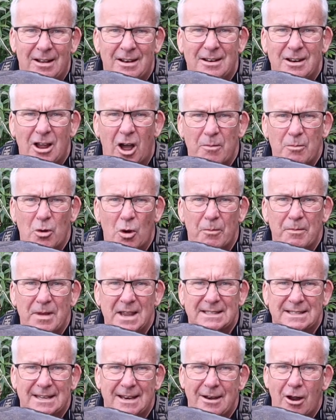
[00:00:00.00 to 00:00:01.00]
No more
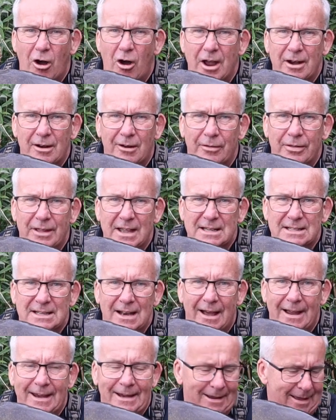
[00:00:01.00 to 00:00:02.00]
Mr. 9 on this
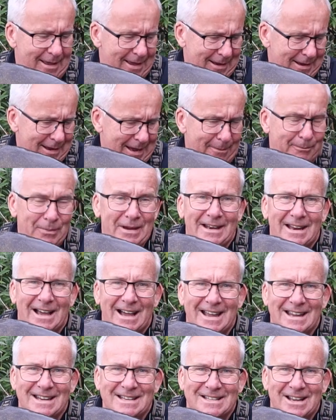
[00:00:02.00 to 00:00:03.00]
lake. Happy
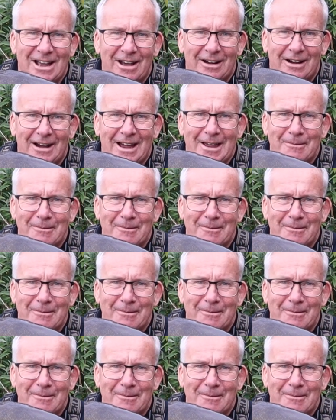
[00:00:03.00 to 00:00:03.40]
days. I